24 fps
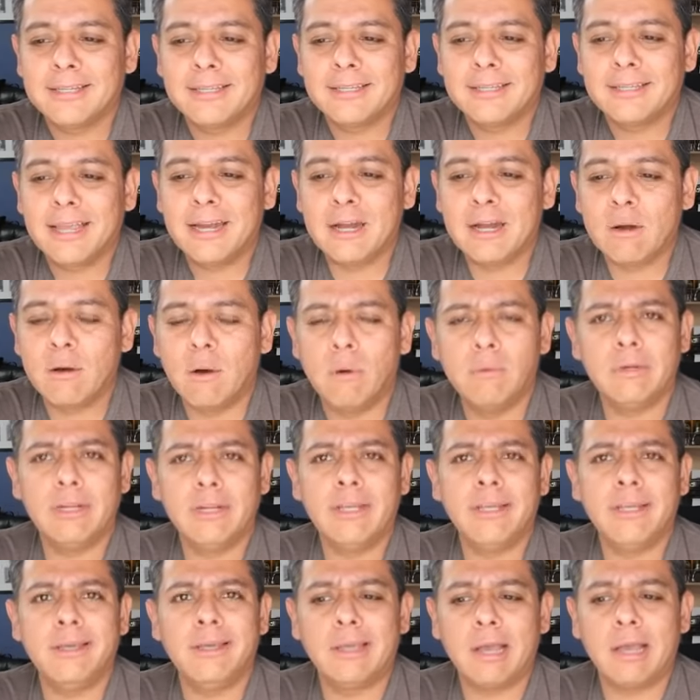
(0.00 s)
you know,
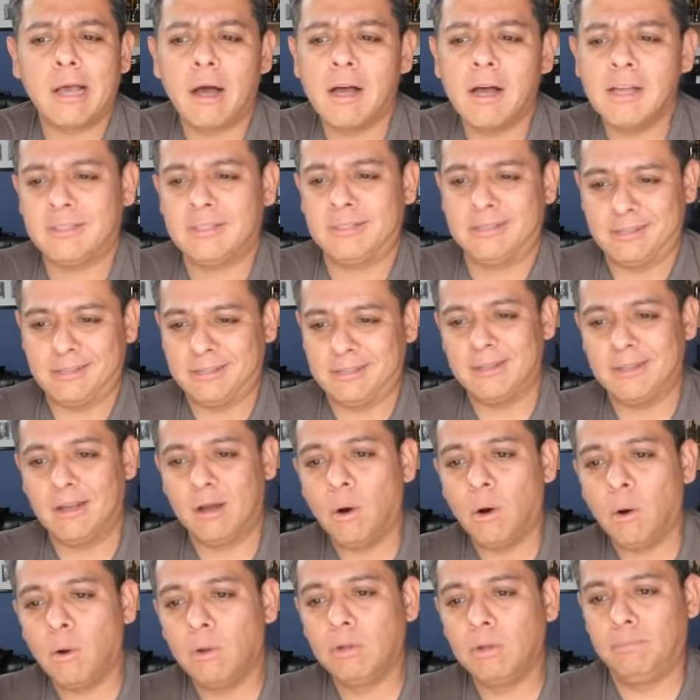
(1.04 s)
only us
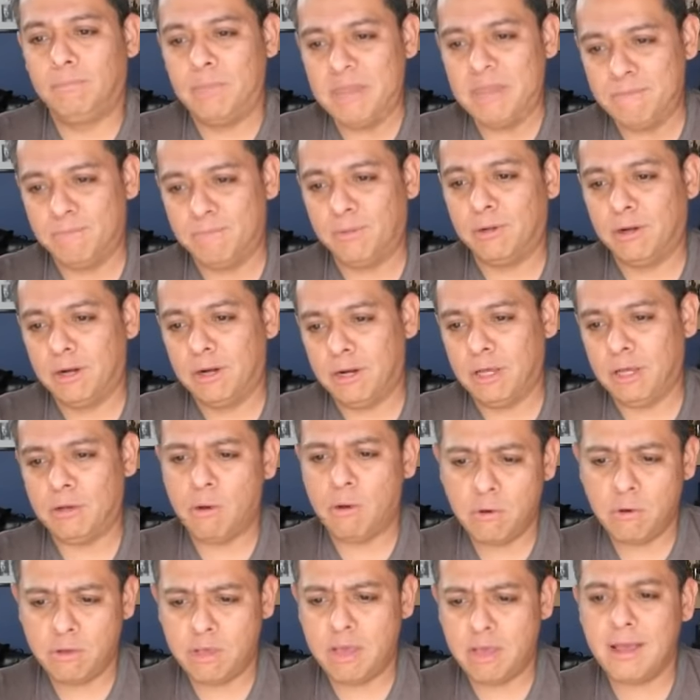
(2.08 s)
old people are like,
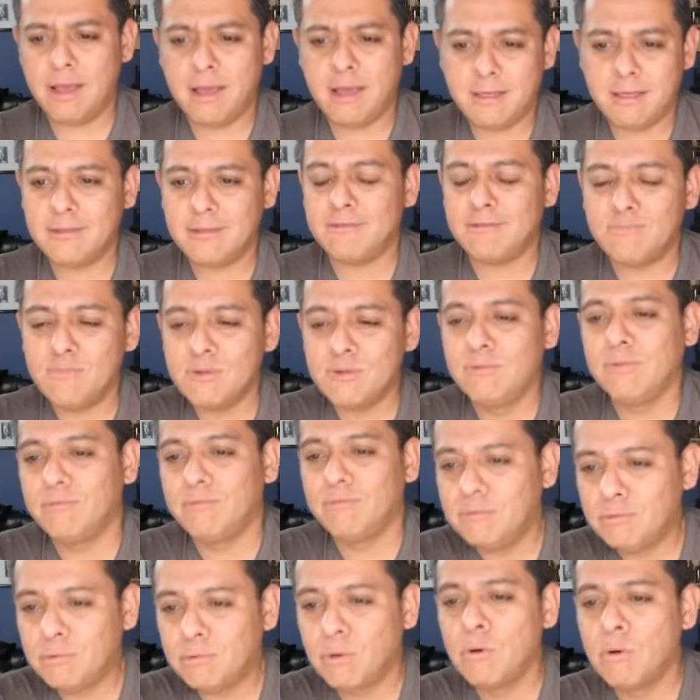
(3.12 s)
oh, yeah, this movie
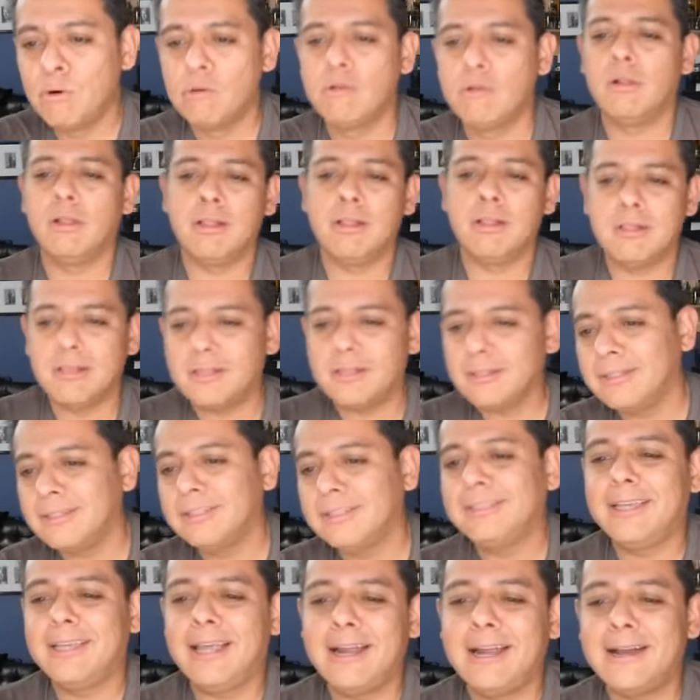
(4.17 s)
was cool. And,
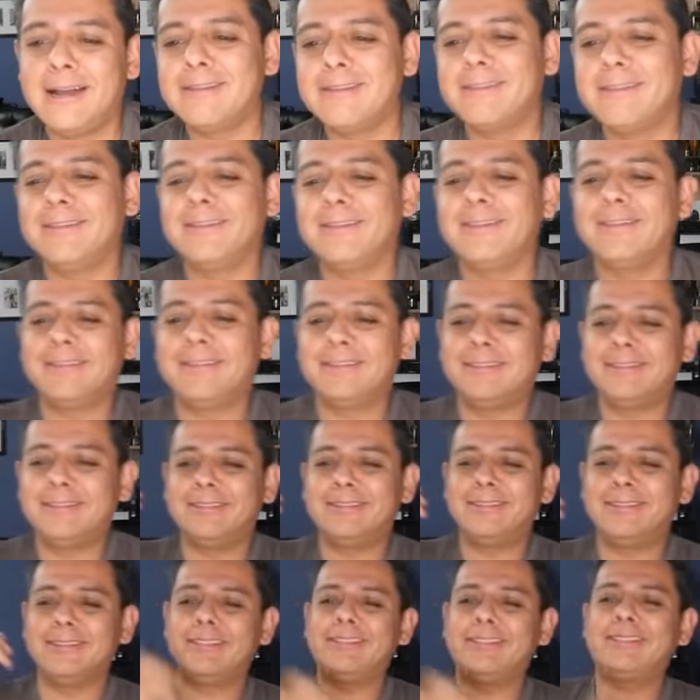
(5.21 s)
the
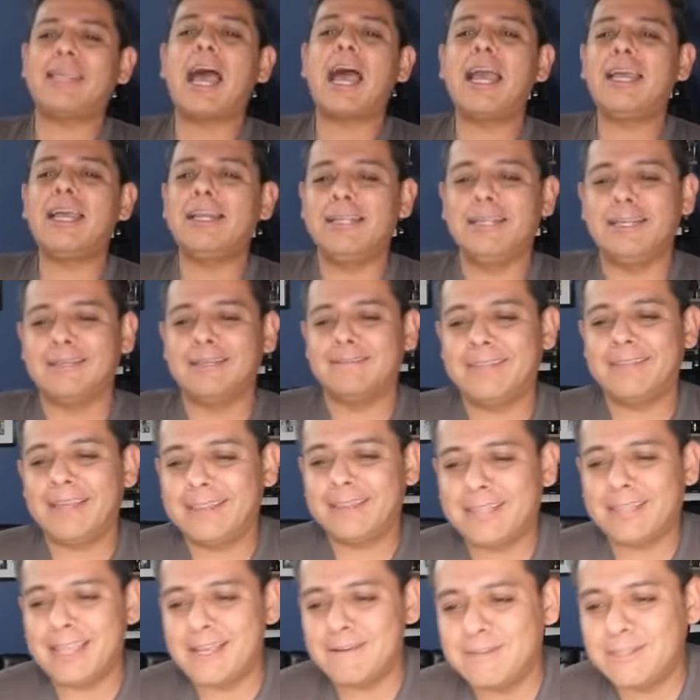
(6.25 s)
styling of
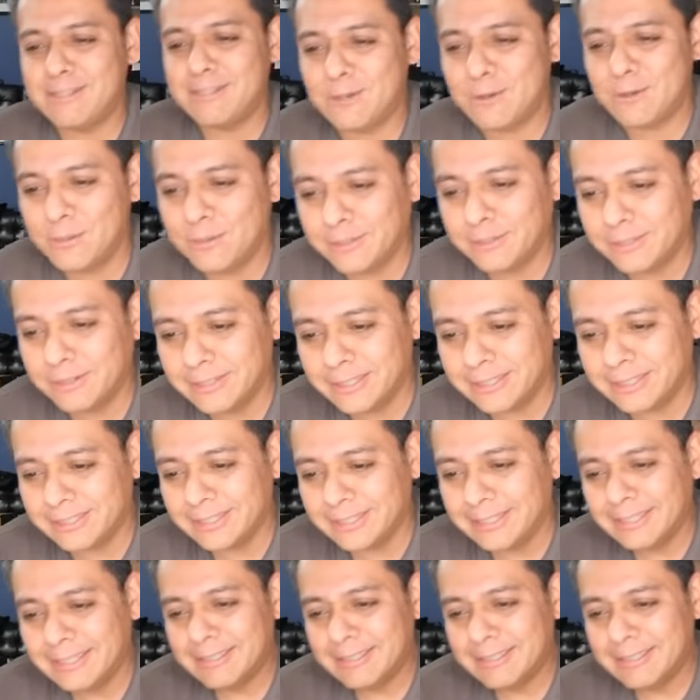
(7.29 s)
that thing was cool. And